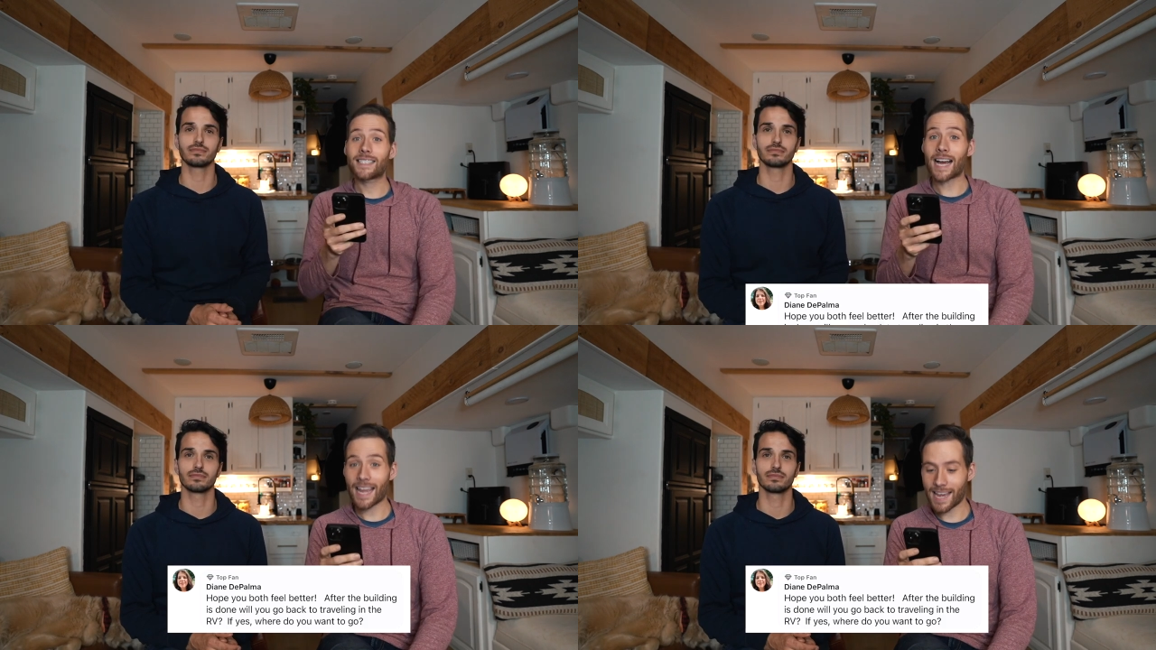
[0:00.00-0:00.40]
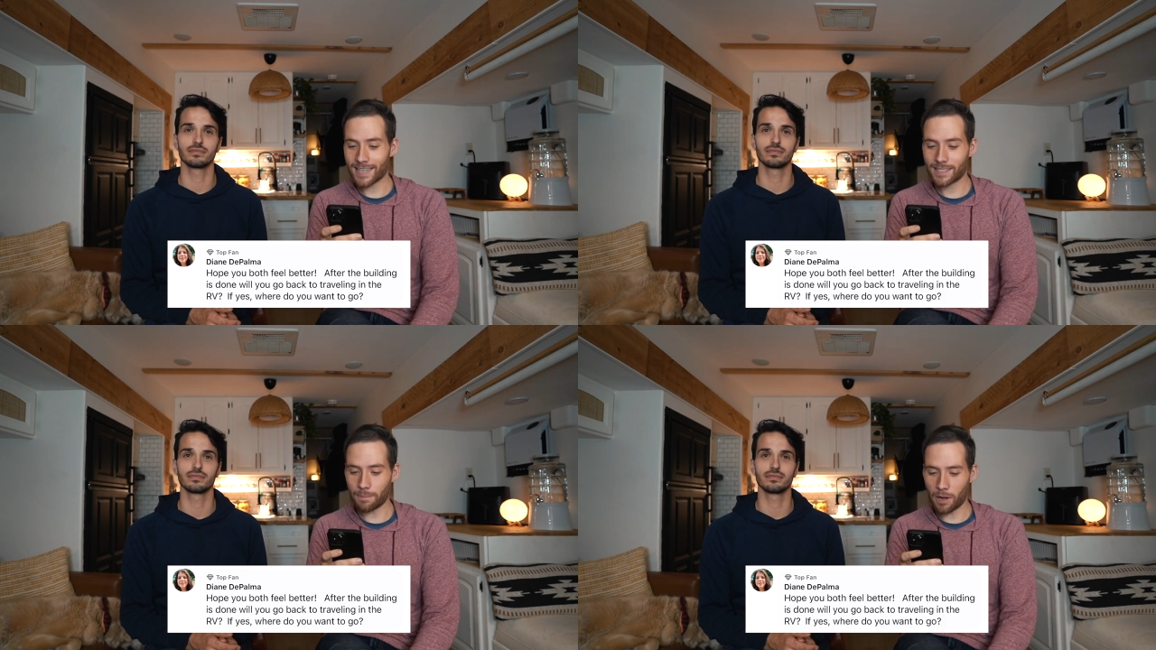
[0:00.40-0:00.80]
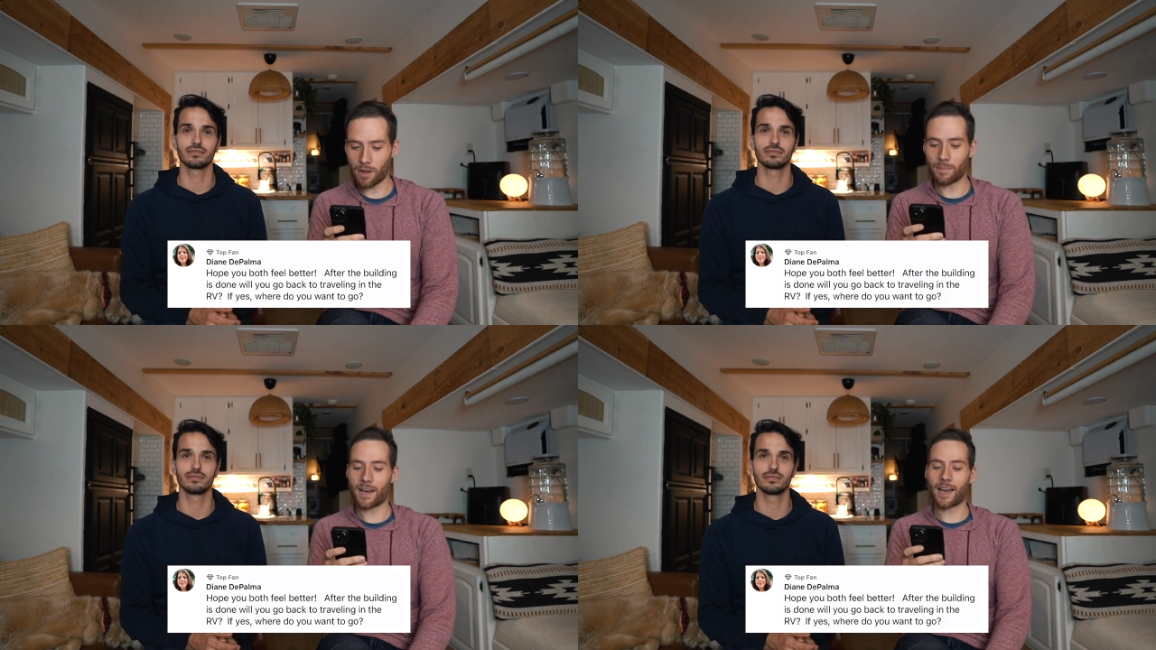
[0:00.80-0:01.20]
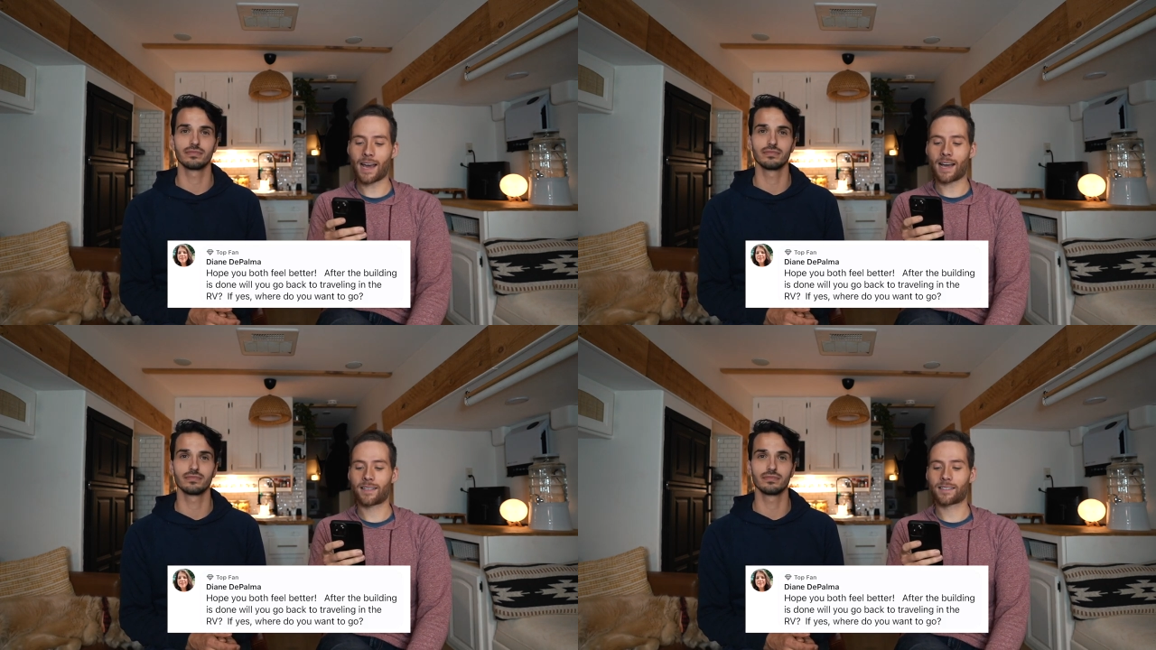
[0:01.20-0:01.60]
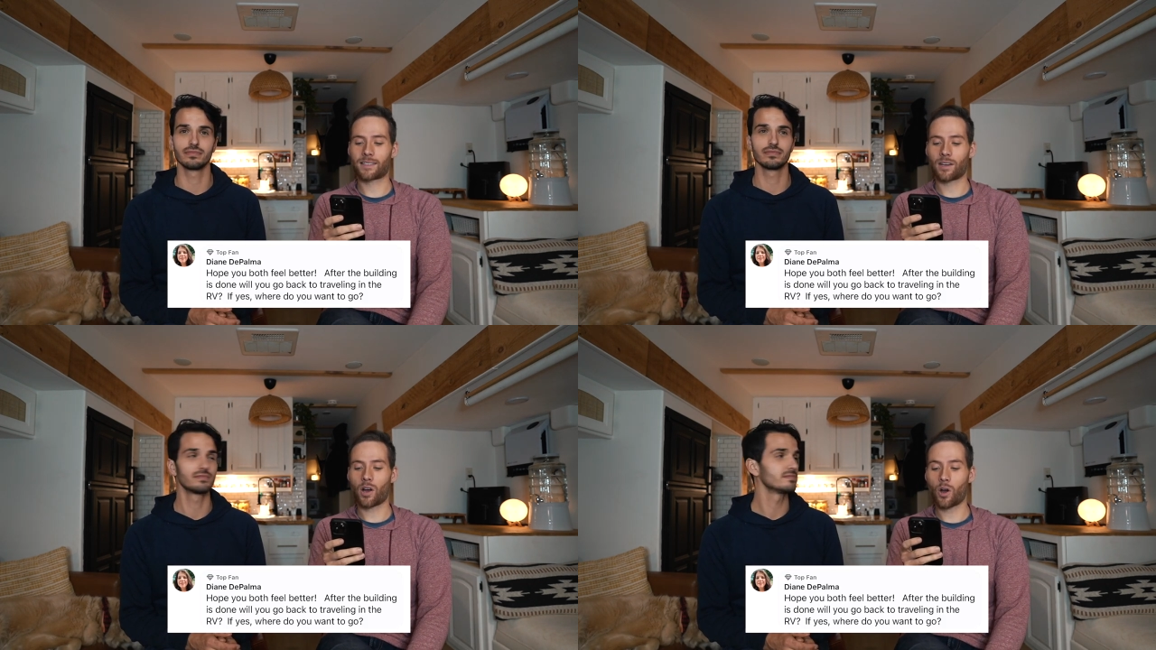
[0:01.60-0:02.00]
Speaker 1: Diane De Palma
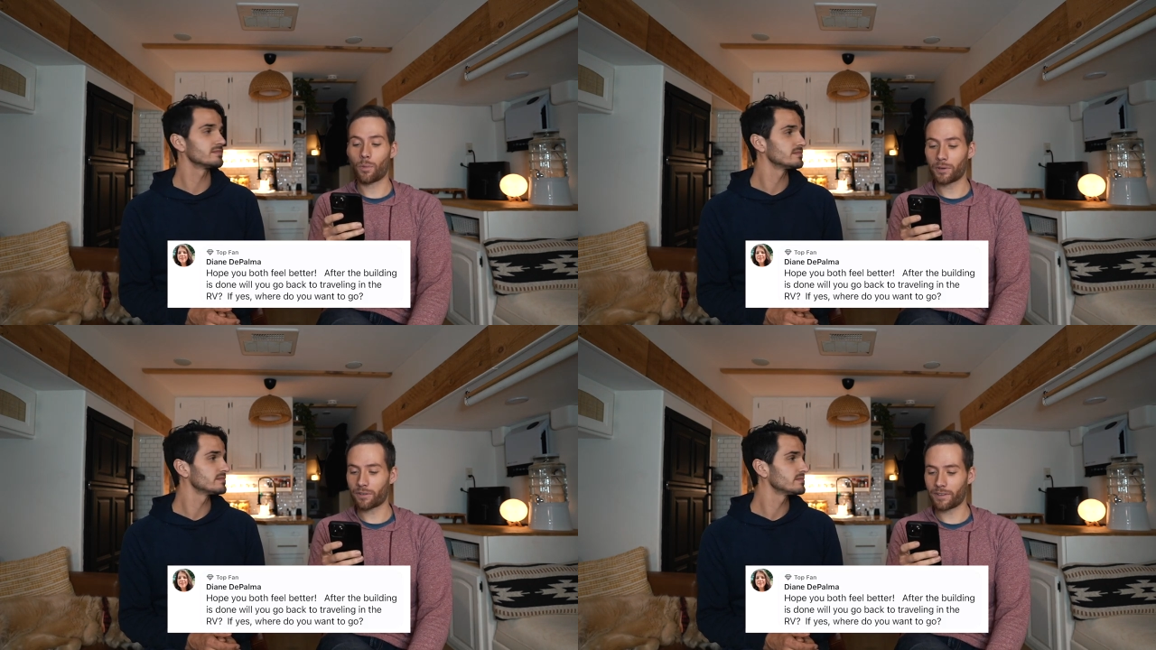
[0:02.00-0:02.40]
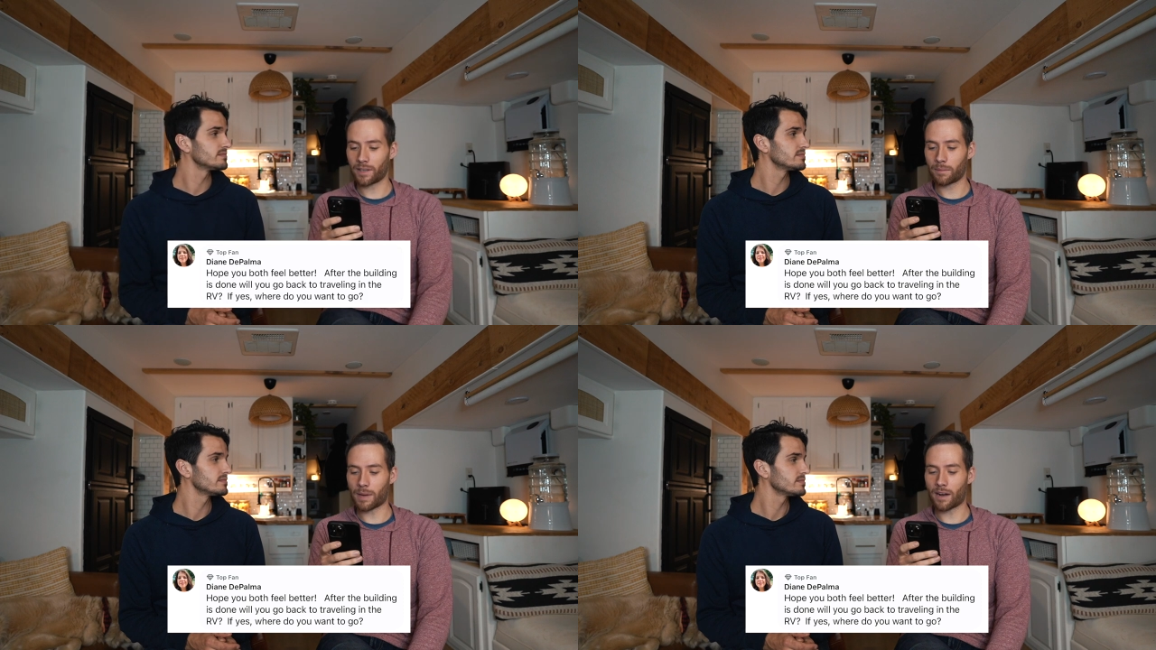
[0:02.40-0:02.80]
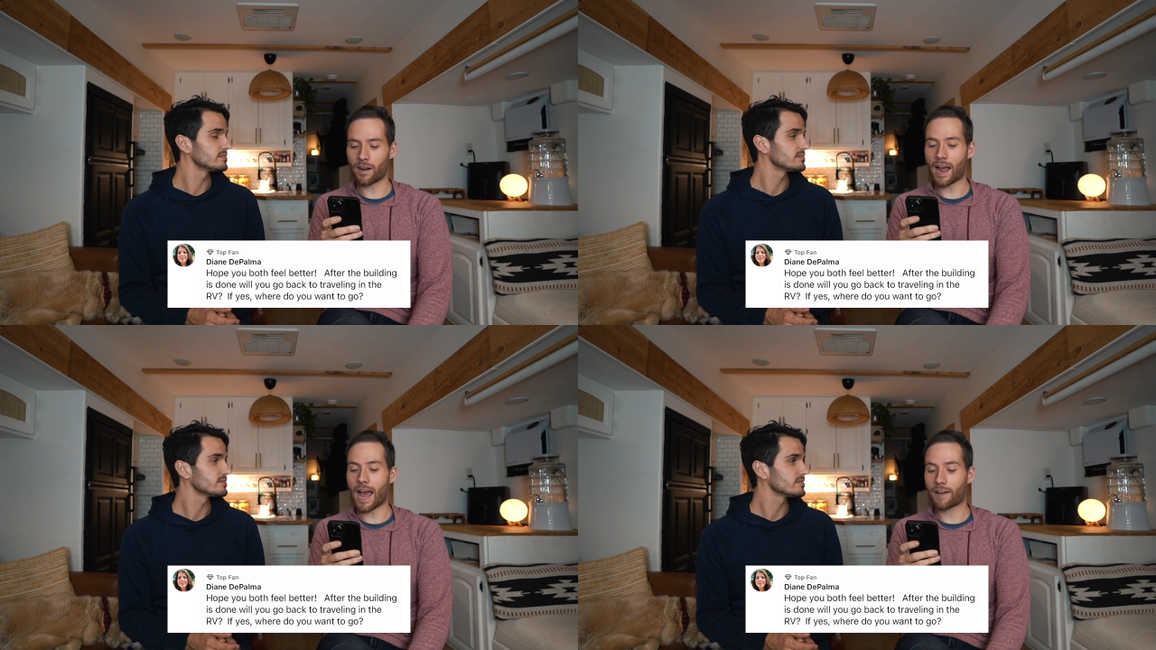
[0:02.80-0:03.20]
asked, hope you're feeling better.